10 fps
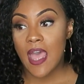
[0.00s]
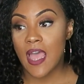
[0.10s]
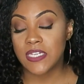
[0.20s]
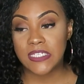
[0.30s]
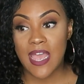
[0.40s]

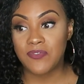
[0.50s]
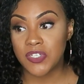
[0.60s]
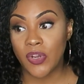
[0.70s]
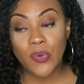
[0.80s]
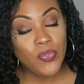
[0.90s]
I just have
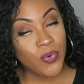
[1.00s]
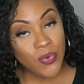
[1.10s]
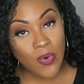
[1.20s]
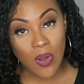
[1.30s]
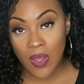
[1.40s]
to go
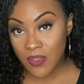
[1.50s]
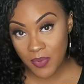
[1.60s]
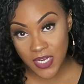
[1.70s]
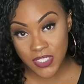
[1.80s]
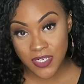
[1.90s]
through all the
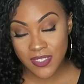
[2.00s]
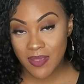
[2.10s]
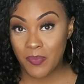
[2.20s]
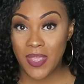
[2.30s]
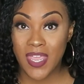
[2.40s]
pictures
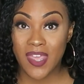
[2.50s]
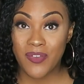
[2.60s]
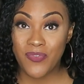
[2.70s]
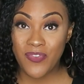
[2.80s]
and pick